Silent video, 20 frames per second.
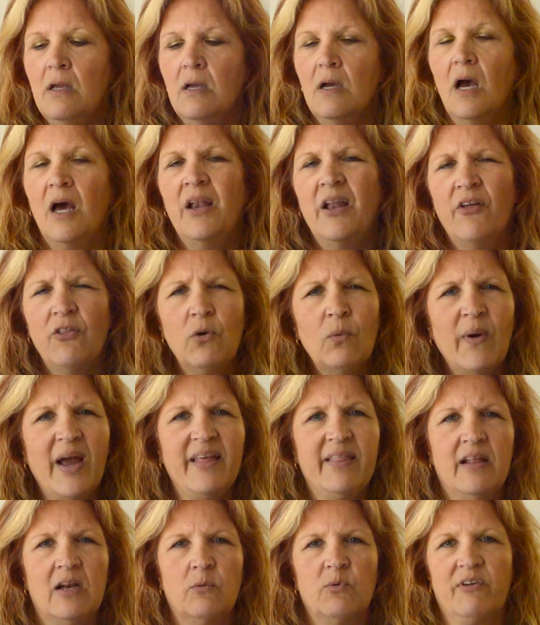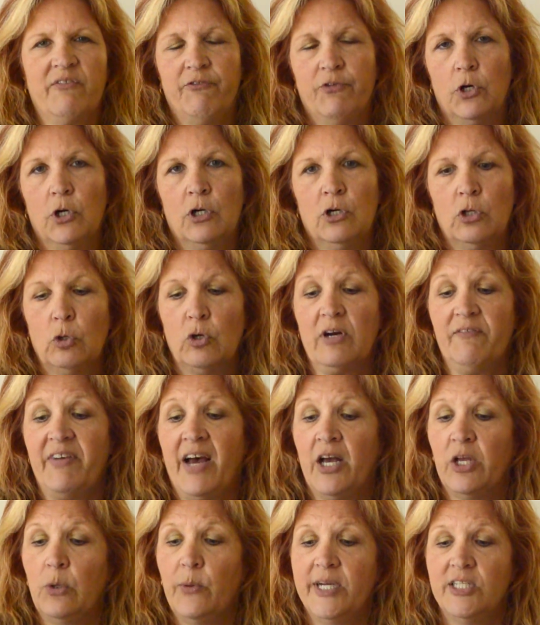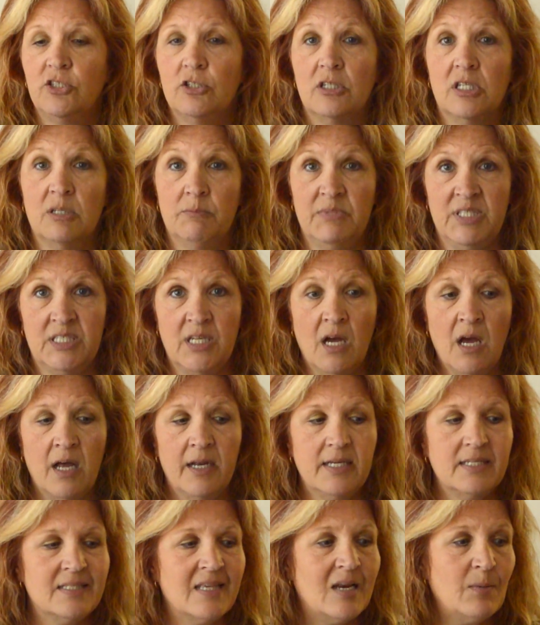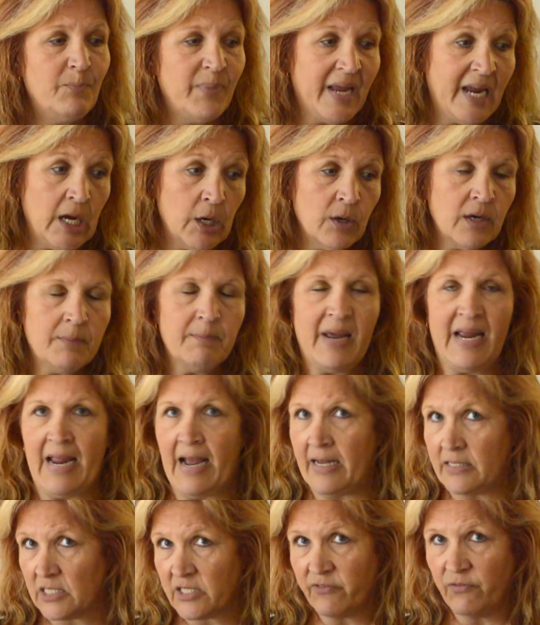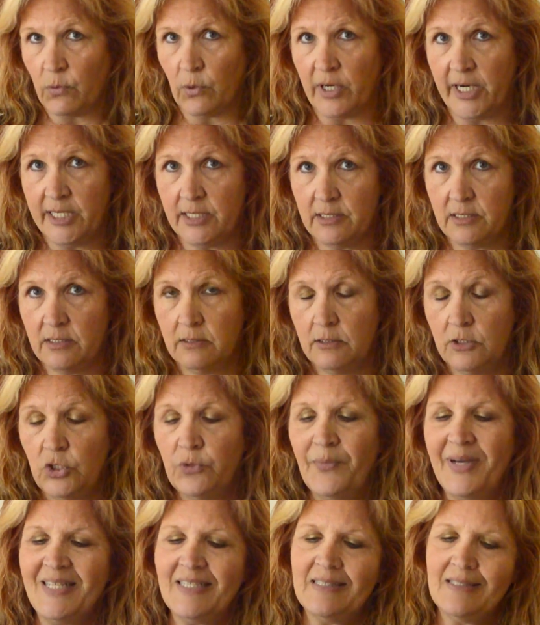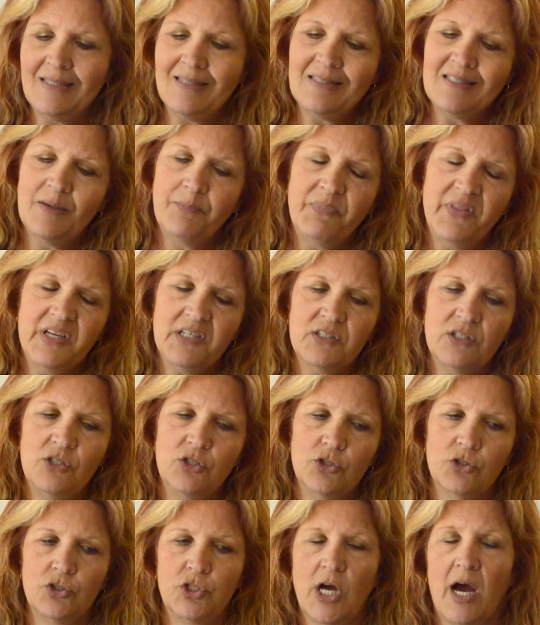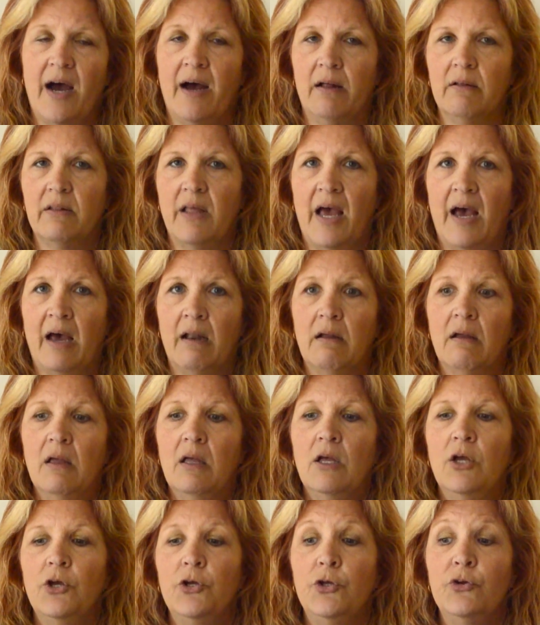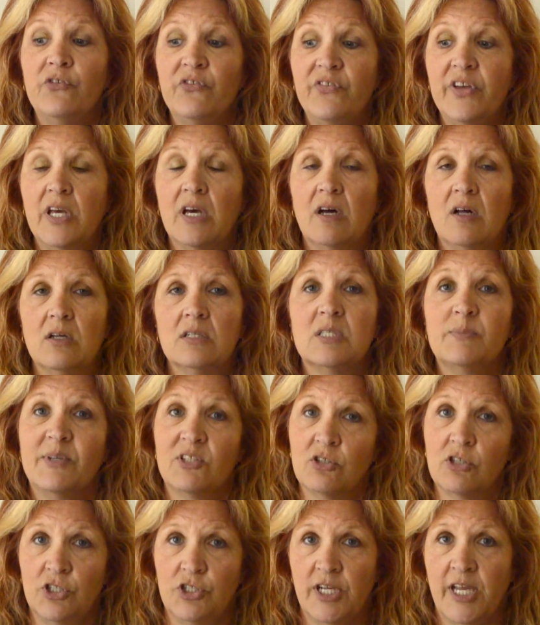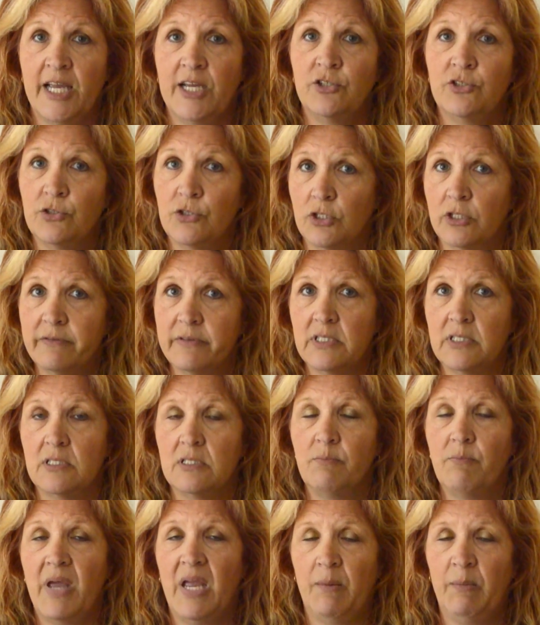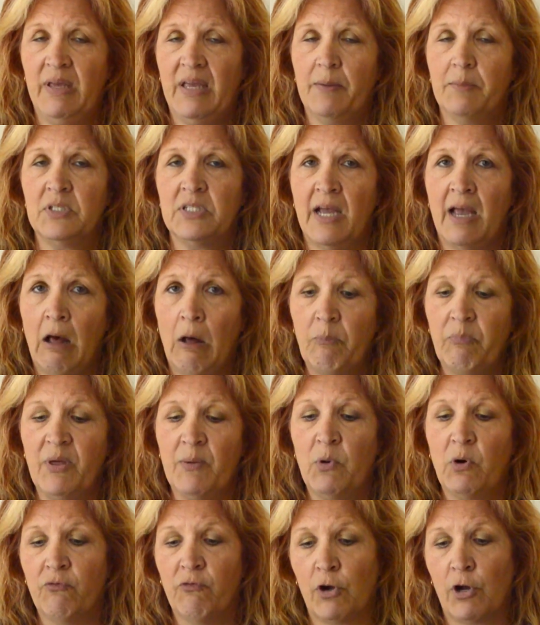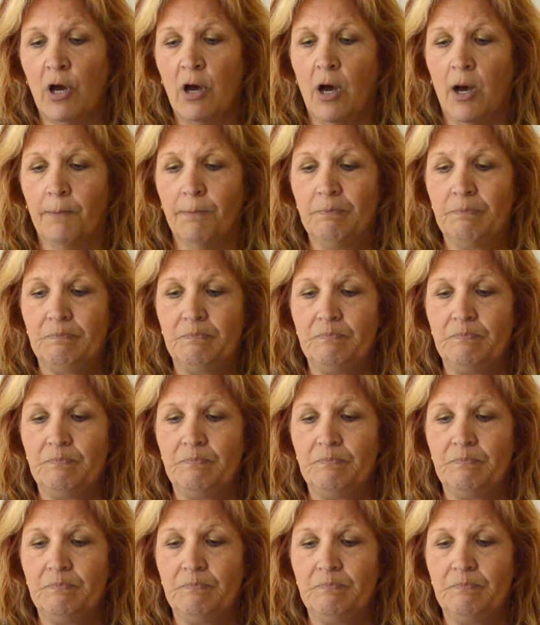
Another way that a referral or evaluation can be done is that a parent may ask for it. You may see some things in your child that you feel special education services may be able to help them overcome.